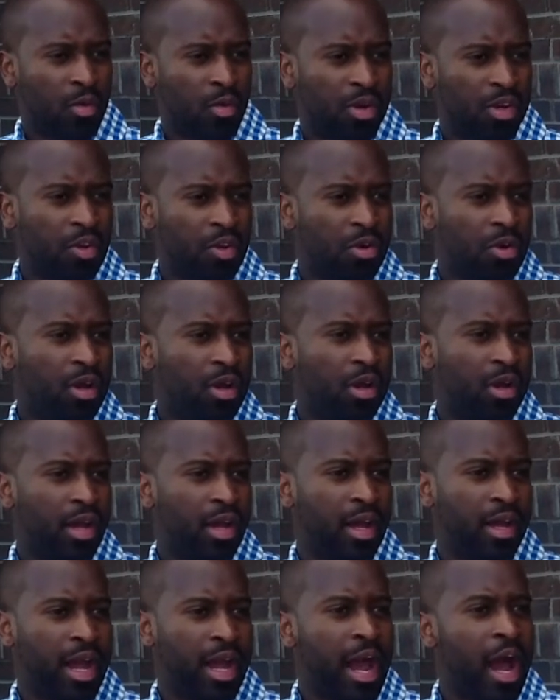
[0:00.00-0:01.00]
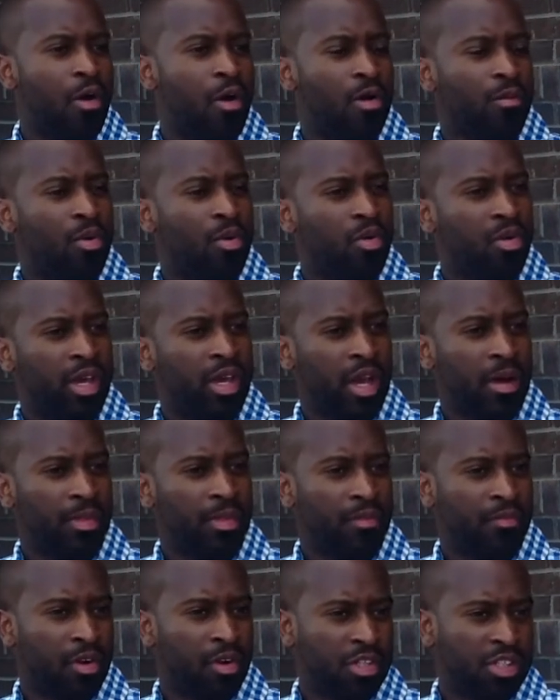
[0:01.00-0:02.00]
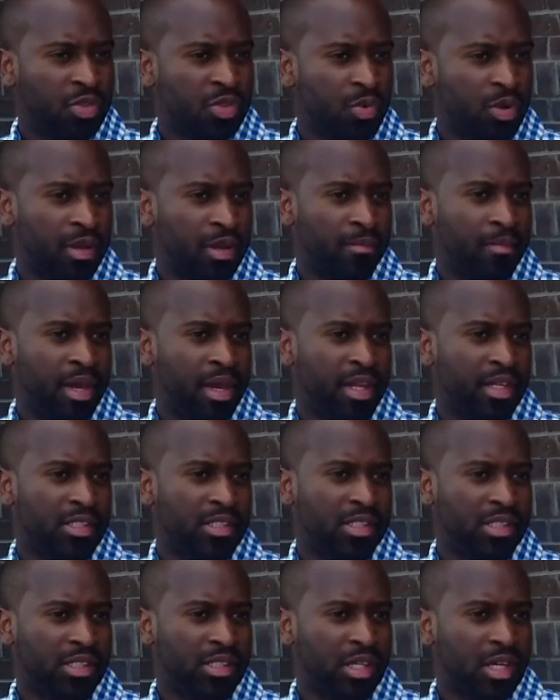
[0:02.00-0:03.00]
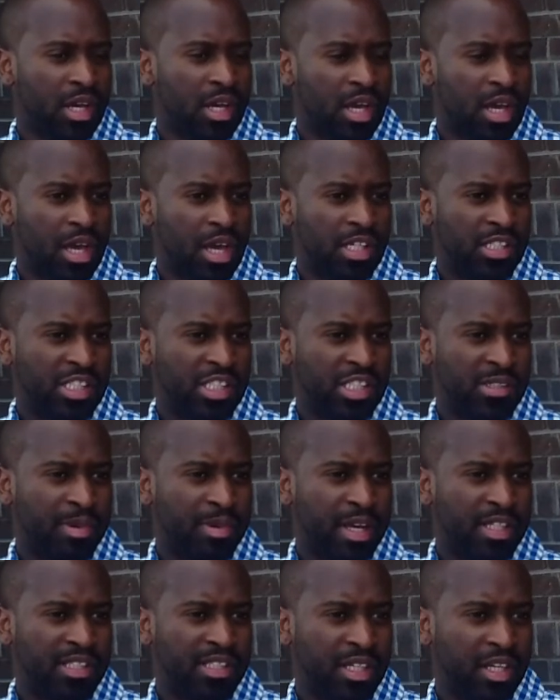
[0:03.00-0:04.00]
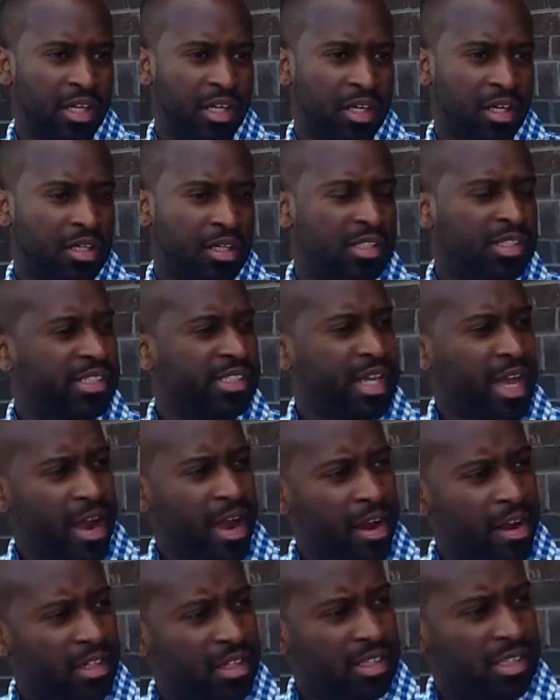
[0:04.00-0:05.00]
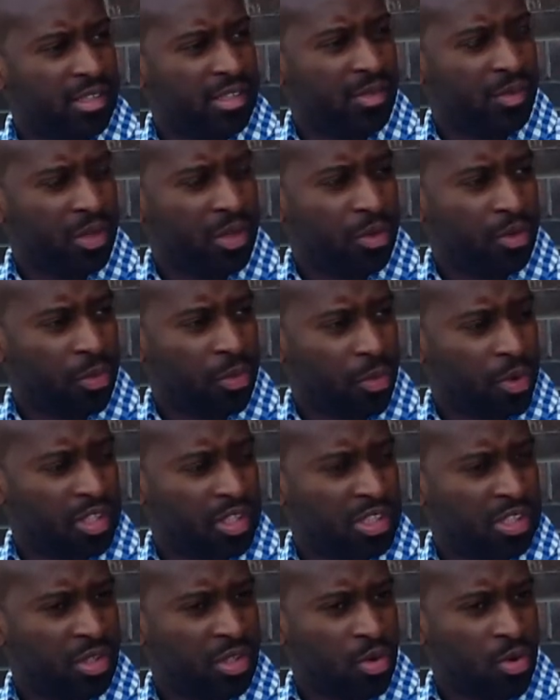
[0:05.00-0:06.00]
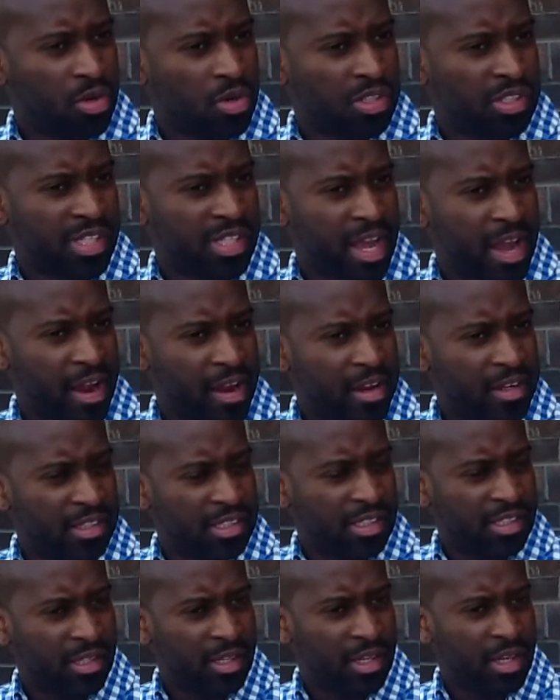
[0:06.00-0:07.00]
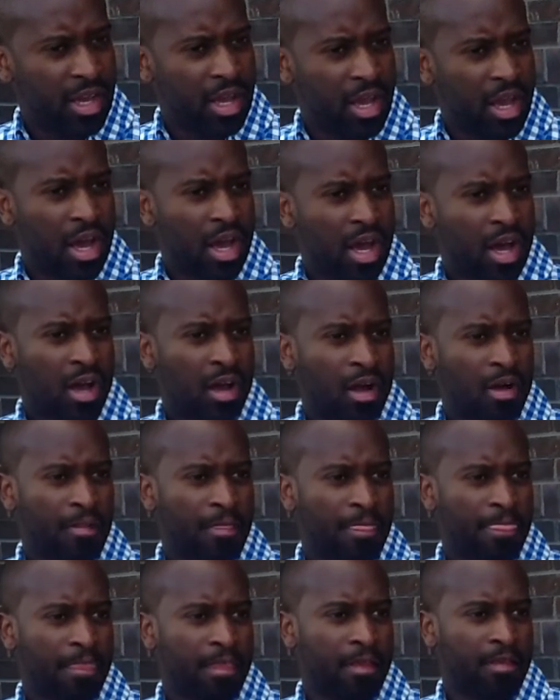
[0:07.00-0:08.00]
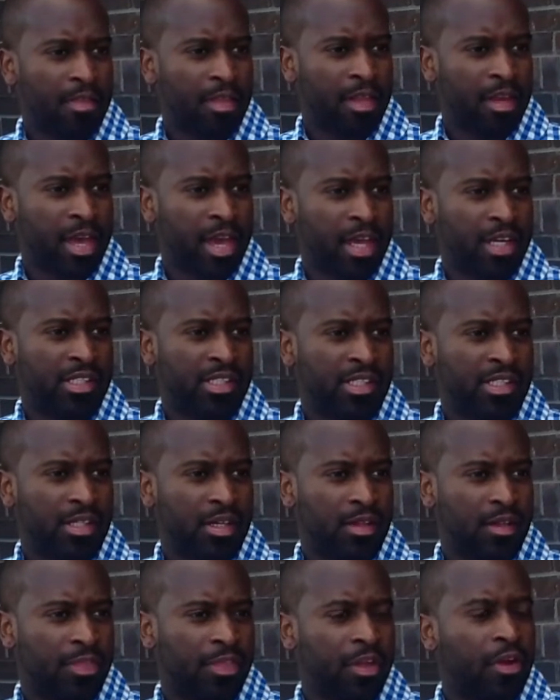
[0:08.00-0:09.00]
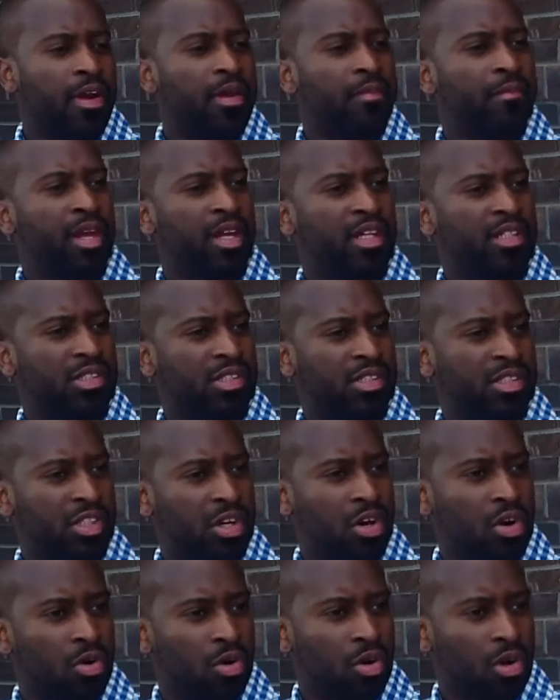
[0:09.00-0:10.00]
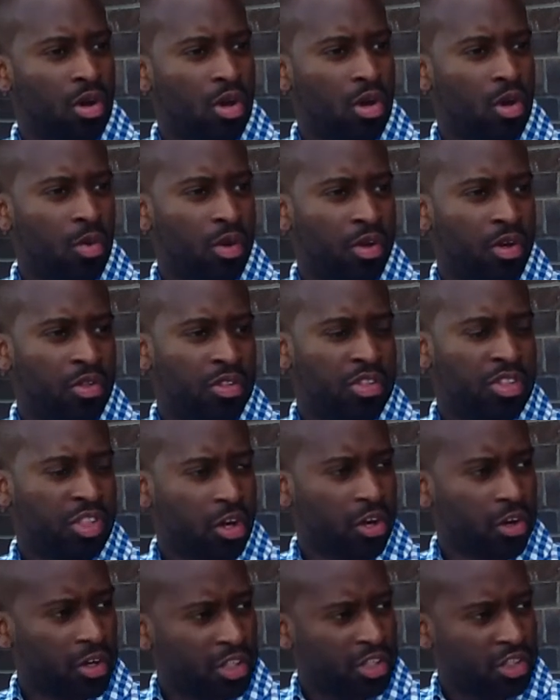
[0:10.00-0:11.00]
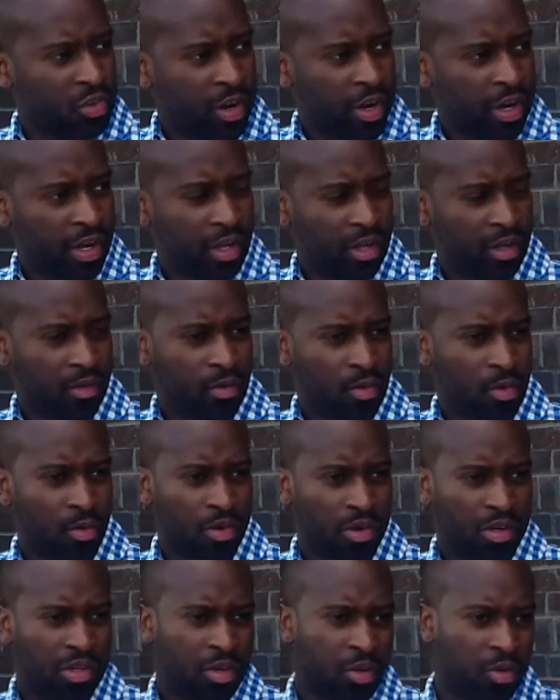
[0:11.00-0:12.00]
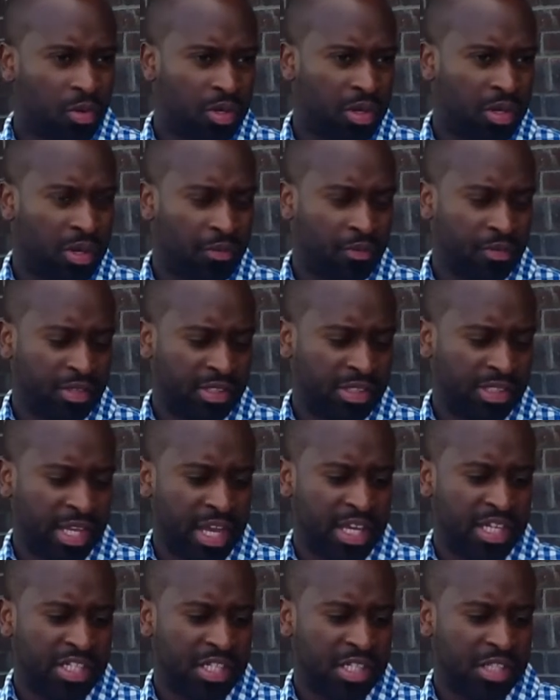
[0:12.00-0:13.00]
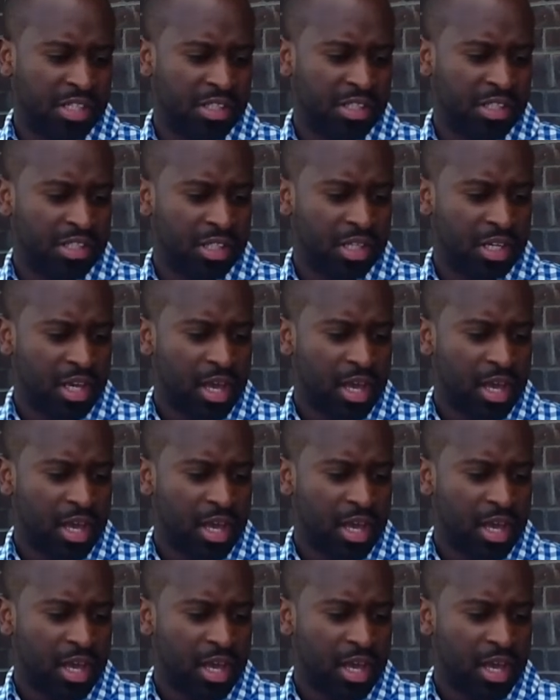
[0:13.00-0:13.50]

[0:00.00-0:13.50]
We do an hour boot camp. The first 20 minutes is just basically stairs. We do 3-story stairs. The next 30 minutes or so, we do circuit training, where we do different stations.